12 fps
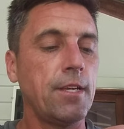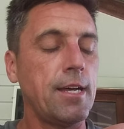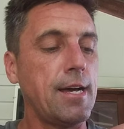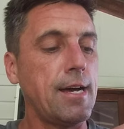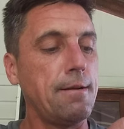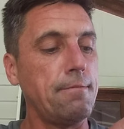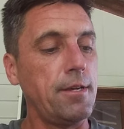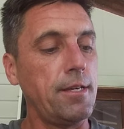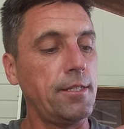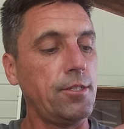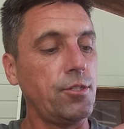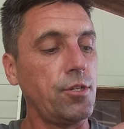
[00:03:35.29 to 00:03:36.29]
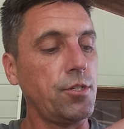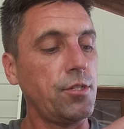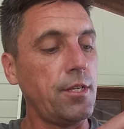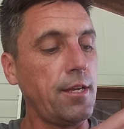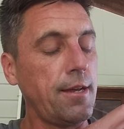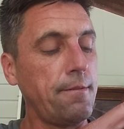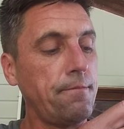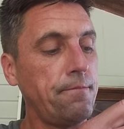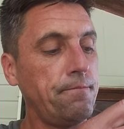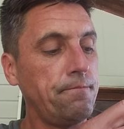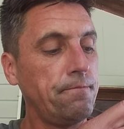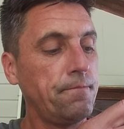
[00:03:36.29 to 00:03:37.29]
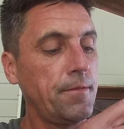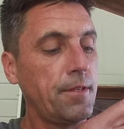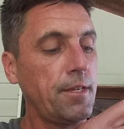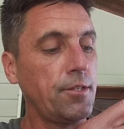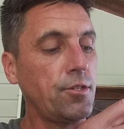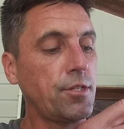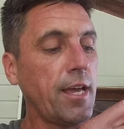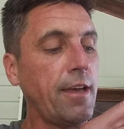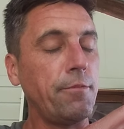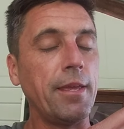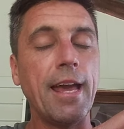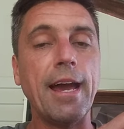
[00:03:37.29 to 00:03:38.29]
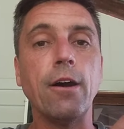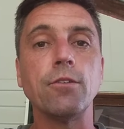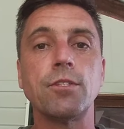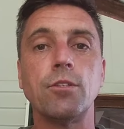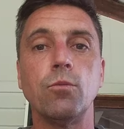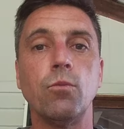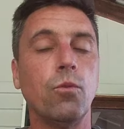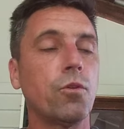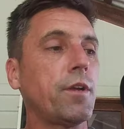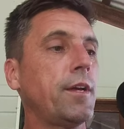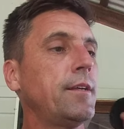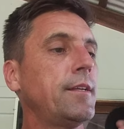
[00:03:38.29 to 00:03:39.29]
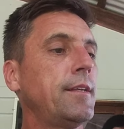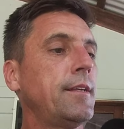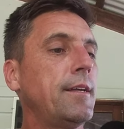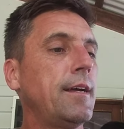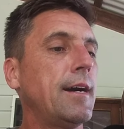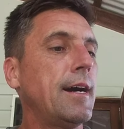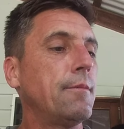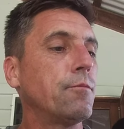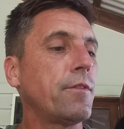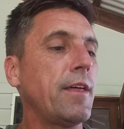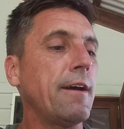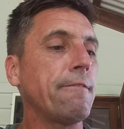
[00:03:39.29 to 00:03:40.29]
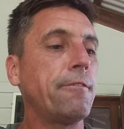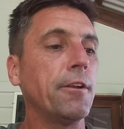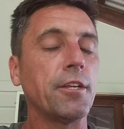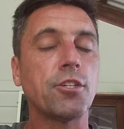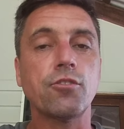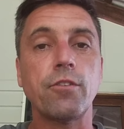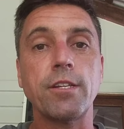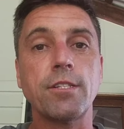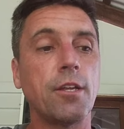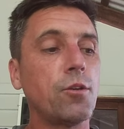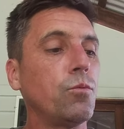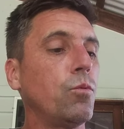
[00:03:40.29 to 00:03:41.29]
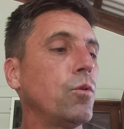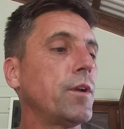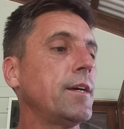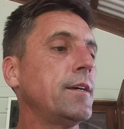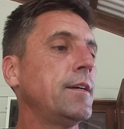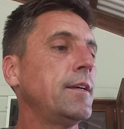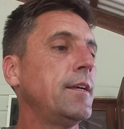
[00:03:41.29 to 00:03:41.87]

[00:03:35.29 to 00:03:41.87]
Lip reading: It just gave me hours in the water without feeling stressed underwater,